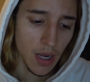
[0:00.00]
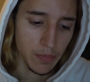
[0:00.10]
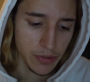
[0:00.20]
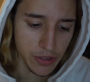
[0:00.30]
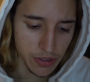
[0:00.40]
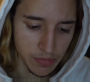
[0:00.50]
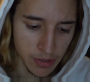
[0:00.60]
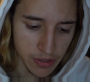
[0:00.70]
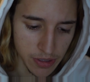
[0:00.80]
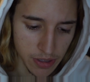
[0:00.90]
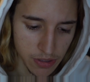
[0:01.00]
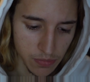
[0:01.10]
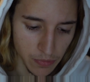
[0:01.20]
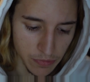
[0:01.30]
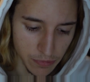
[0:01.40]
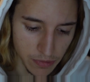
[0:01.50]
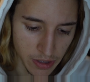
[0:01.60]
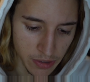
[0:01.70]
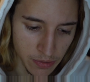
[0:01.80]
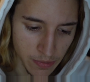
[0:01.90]
I'm pretty sure Martinez went for
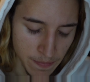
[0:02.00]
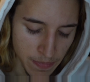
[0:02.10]
Leno.